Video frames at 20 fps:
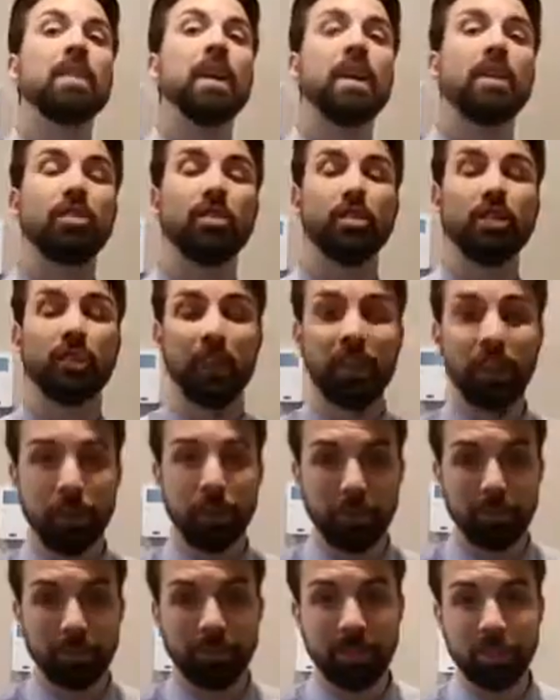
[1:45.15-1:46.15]
That's your
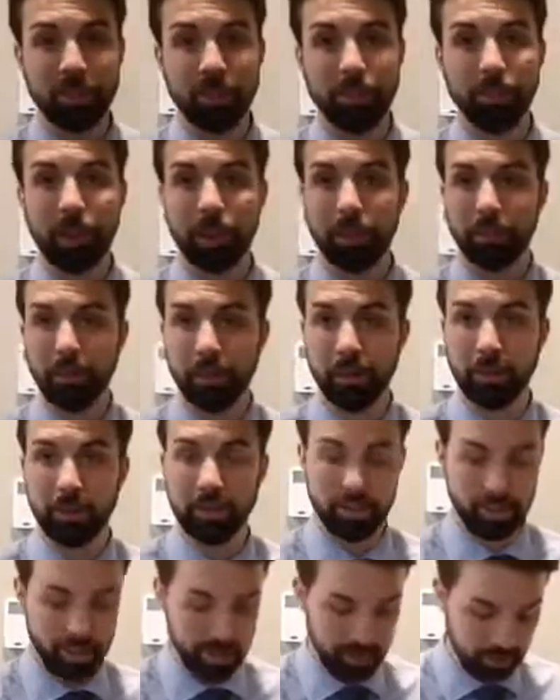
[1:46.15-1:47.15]
sacrum. It's your butt bone.
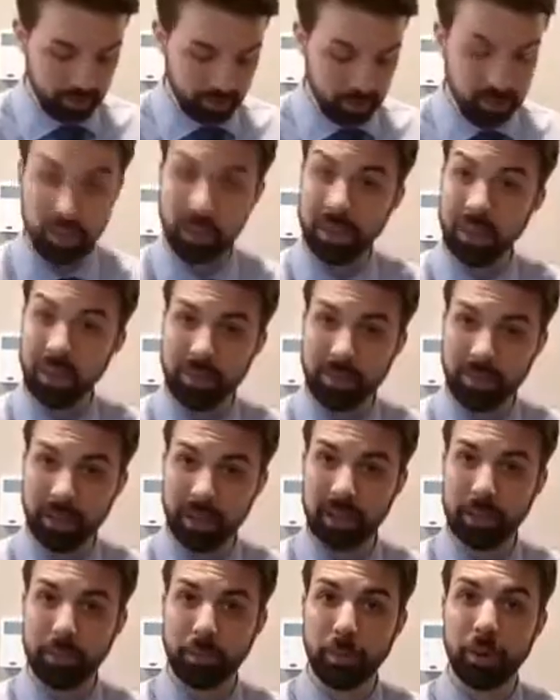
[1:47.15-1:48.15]
It's the thing you sit on,
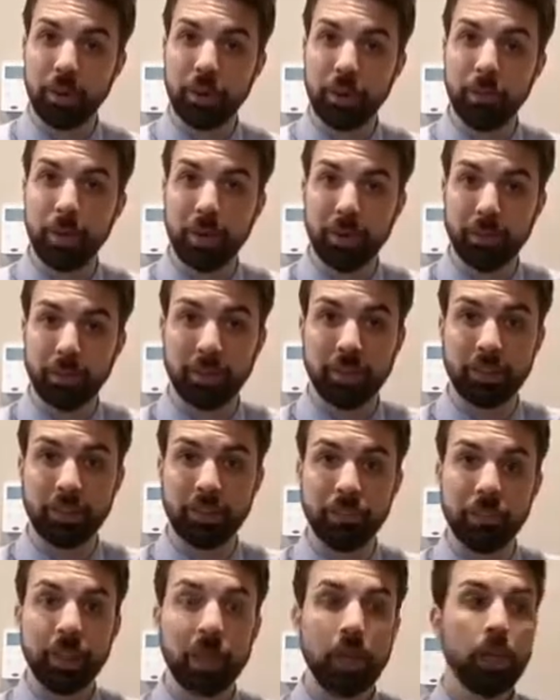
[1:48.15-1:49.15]
right? It's part of your
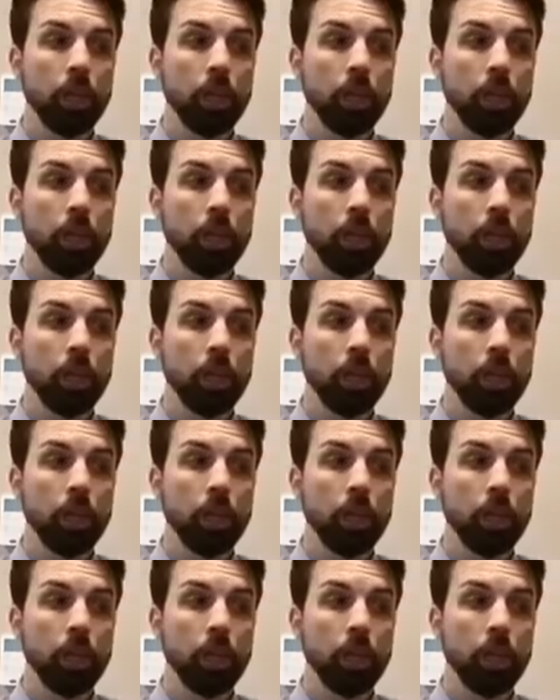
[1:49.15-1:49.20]
pelvis.